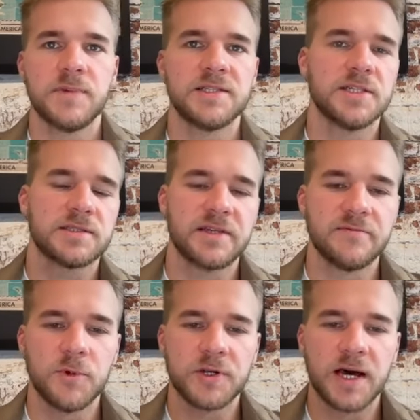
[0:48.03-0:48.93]
and just give
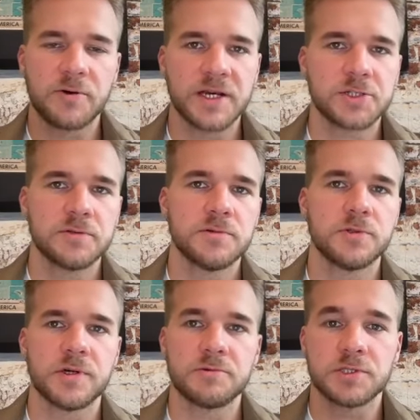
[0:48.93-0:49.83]
more direction to
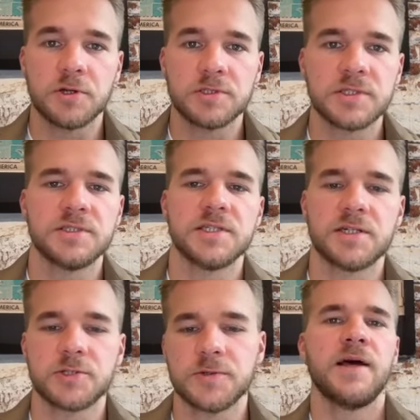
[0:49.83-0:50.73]
the results in
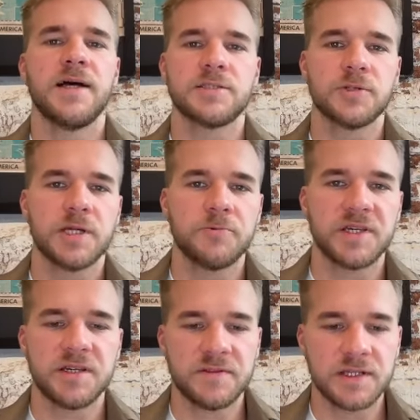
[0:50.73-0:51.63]
general. And so then we
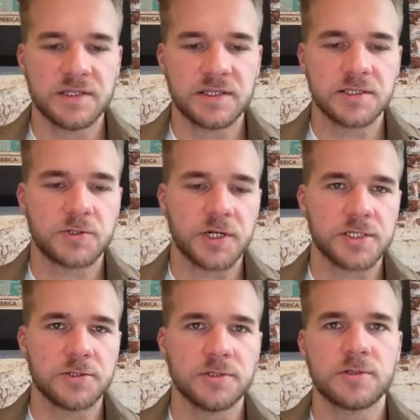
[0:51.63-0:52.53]
give these
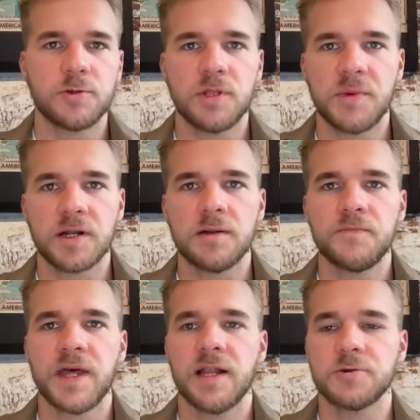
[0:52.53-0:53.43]
instructions to the
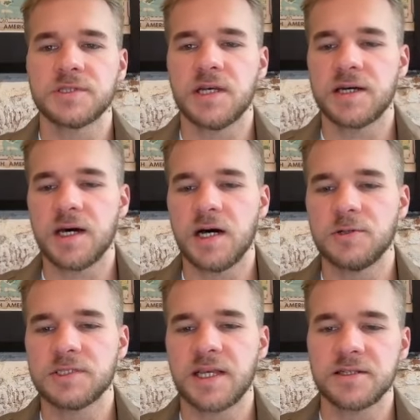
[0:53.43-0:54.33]
model alongside
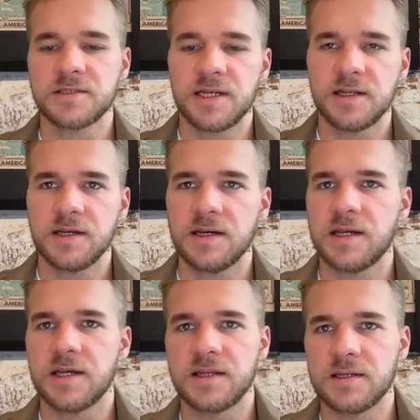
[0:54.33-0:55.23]
our sales data
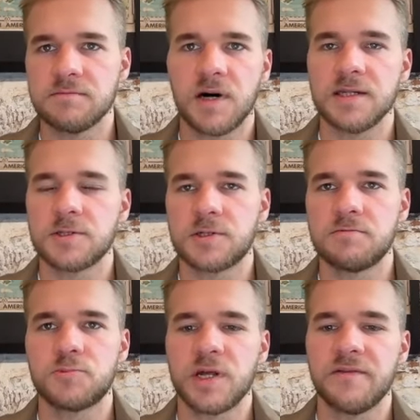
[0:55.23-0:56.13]
and any other
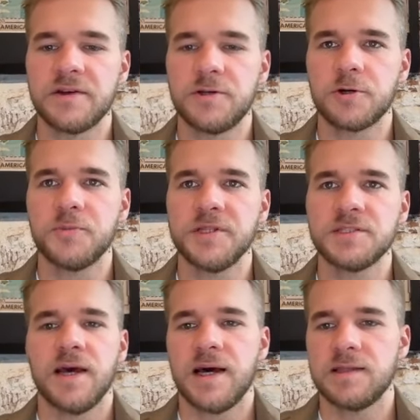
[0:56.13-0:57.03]
relevant
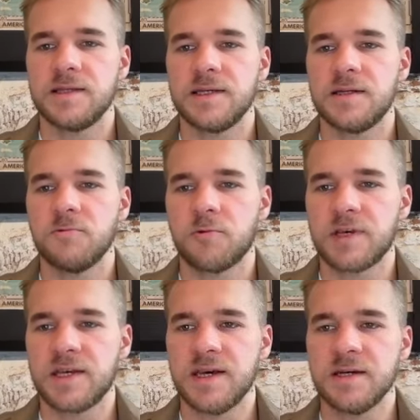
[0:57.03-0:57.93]
documents, and then what we
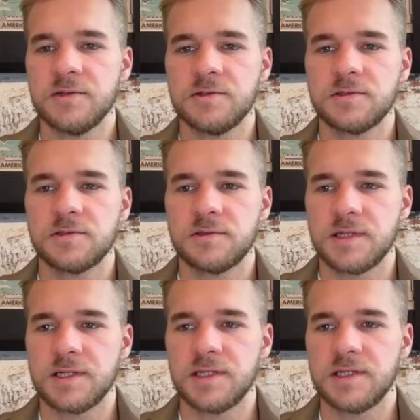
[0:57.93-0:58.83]
get out
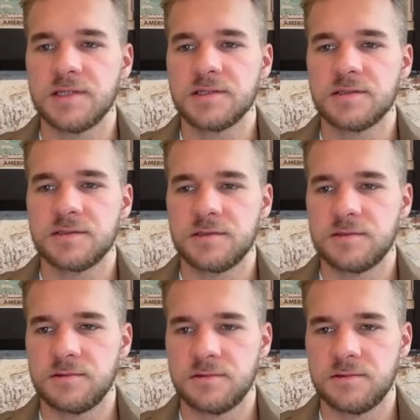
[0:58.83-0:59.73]
is
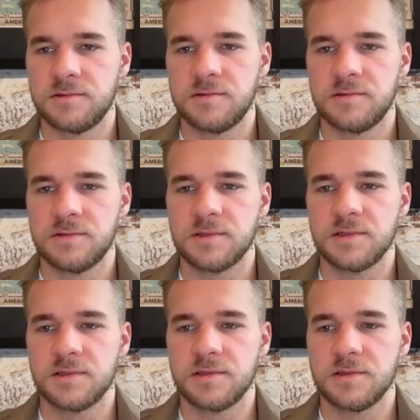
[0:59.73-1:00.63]

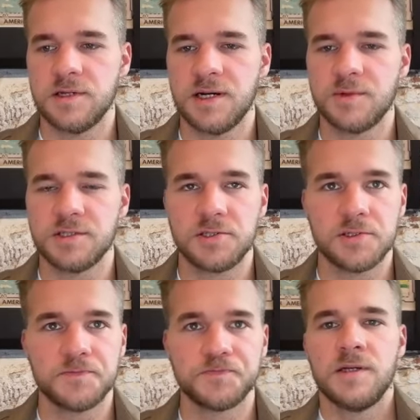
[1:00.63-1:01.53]

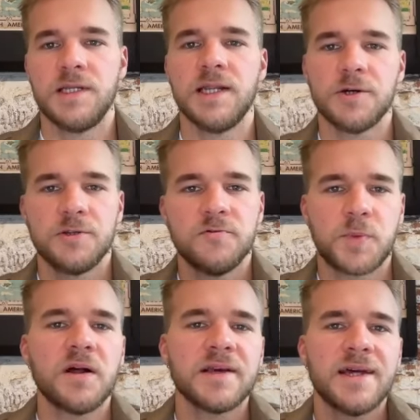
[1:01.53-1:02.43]
garbage. Now, you
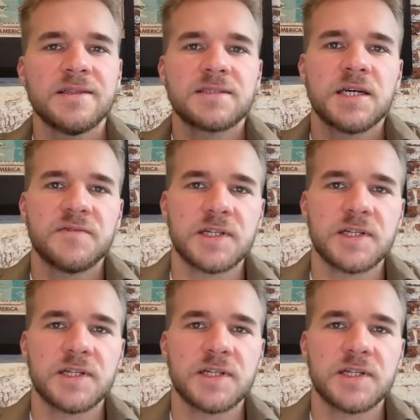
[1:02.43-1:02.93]
probably have this kind of an